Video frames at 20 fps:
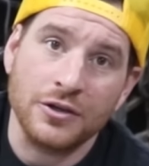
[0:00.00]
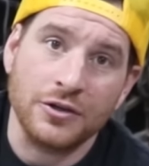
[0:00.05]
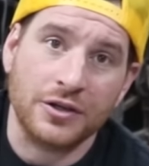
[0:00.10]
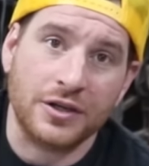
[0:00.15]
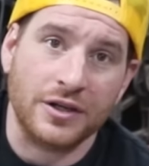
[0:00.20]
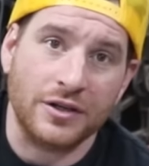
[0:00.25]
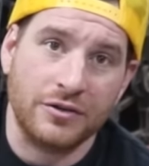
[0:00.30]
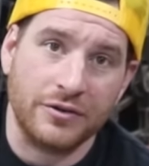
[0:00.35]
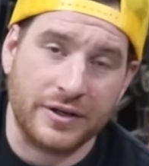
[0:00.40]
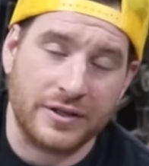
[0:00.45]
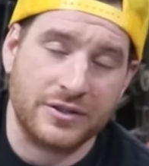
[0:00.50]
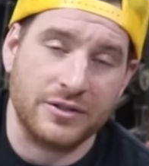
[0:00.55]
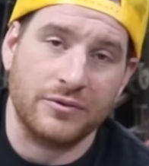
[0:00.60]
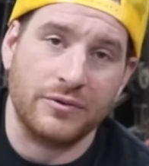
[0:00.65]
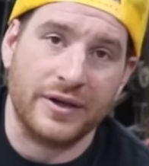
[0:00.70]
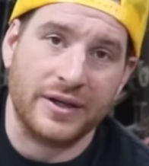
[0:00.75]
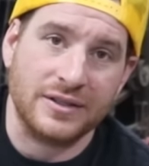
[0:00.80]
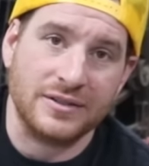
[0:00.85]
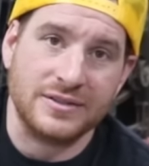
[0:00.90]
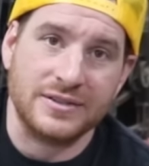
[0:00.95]
you can click the
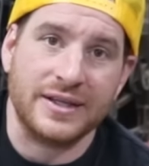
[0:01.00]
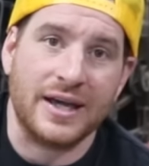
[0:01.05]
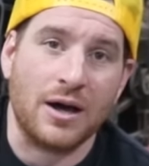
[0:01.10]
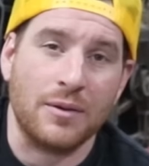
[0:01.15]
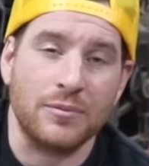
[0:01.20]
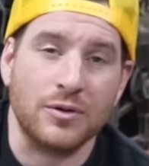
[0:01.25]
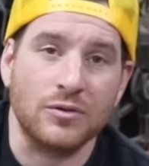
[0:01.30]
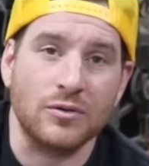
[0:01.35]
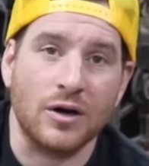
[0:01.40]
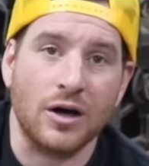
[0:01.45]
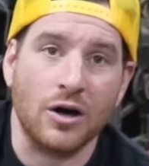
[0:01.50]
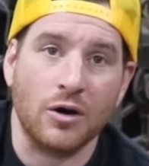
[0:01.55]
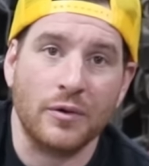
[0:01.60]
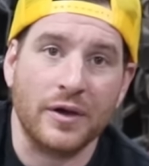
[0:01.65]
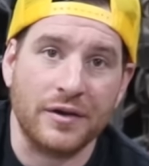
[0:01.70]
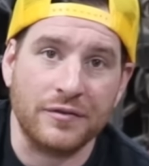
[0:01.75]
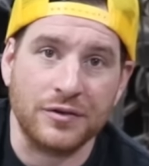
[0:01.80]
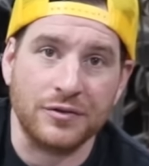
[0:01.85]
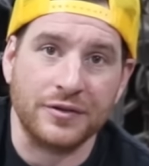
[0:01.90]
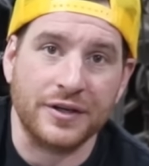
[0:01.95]
link down below.
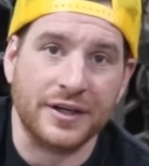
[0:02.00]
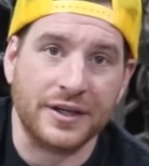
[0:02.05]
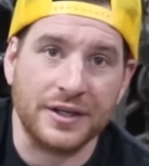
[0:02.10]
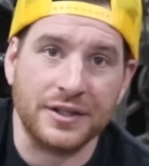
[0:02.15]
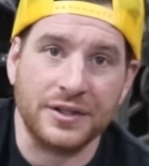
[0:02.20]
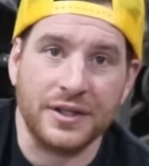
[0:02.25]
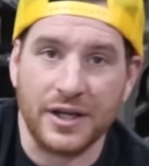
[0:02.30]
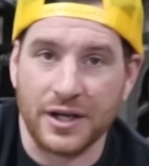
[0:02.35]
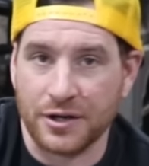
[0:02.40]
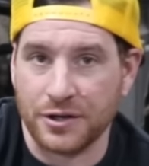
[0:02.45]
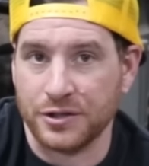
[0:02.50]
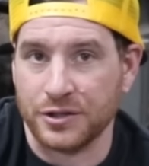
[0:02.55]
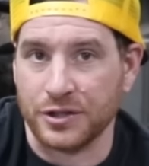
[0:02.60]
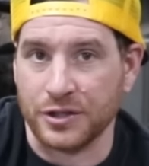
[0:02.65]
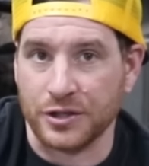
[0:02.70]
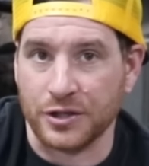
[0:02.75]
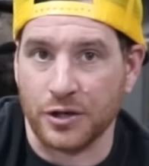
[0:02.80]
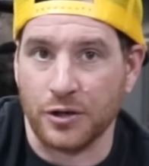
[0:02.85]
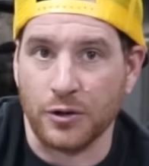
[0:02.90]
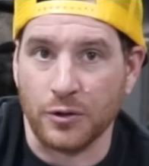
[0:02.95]
We have a link in there. You
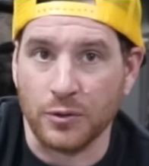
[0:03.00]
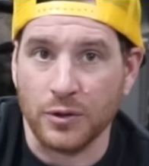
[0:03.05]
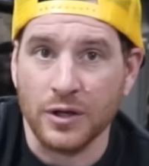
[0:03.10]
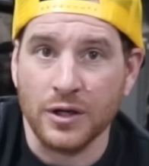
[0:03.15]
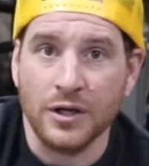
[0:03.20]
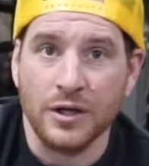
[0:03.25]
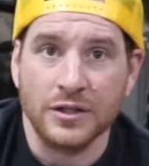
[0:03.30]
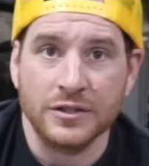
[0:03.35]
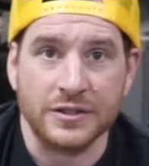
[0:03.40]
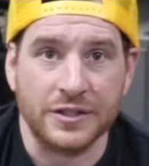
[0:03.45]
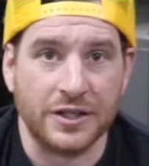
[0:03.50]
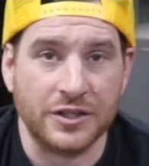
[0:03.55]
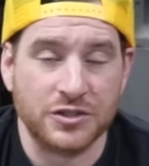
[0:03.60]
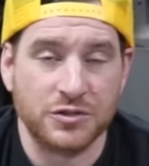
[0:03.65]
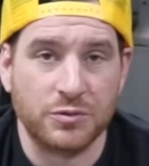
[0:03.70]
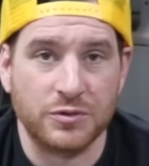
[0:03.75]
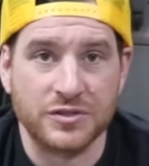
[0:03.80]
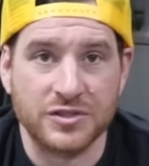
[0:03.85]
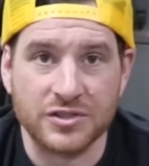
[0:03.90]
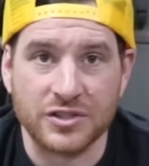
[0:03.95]
can go to the
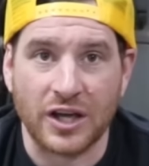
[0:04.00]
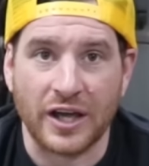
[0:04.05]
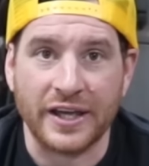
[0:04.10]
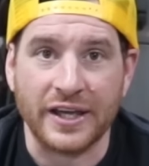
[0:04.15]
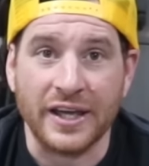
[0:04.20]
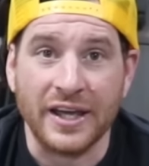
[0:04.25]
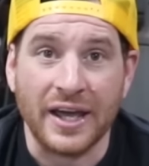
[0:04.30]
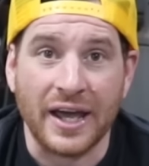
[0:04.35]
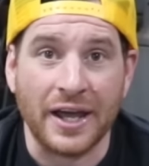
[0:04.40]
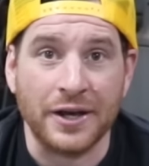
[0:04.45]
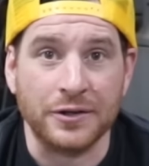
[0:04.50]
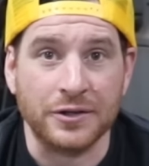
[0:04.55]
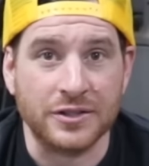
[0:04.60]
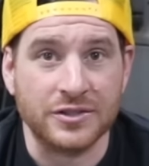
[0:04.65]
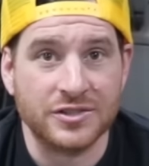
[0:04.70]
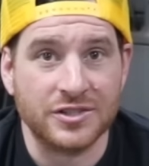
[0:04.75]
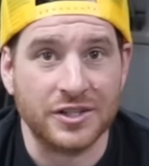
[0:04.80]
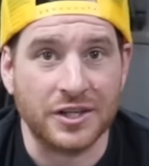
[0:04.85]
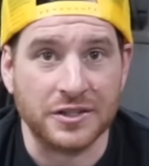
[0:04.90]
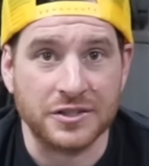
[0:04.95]
Eastwood site and you
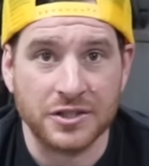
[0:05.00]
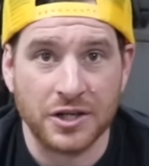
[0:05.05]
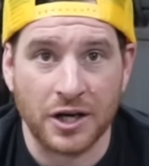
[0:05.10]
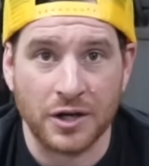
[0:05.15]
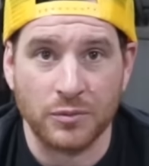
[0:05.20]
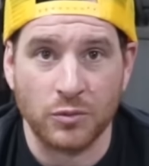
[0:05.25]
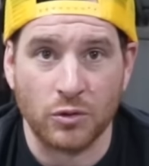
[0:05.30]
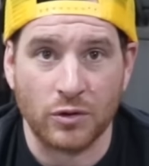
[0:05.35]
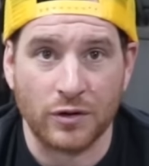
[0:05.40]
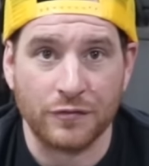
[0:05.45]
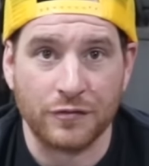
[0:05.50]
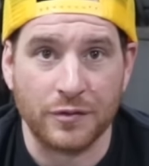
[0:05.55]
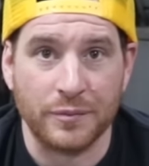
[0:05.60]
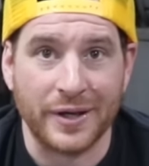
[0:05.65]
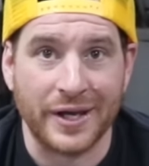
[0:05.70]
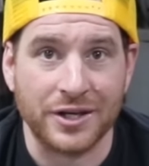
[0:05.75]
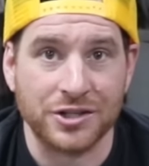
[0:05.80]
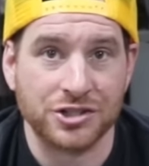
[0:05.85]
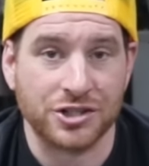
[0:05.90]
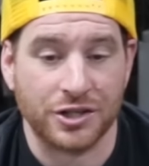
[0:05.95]
can see a ton more
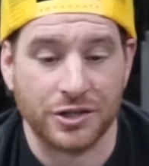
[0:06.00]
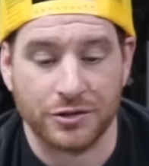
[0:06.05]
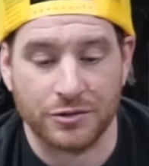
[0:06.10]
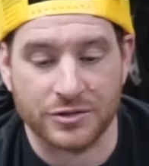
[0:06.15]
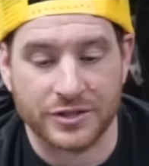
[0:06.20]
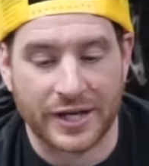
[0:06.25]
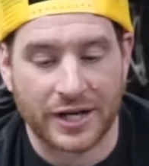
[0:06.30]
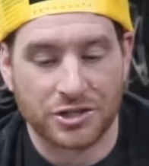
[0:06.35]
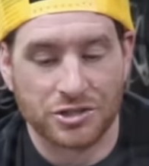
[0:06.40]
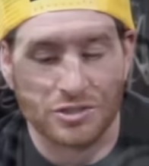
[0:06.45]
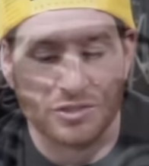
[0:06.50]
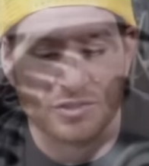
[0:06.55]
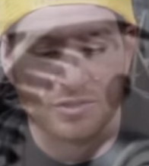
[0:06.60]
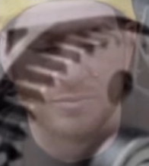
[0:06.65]
information. There's actually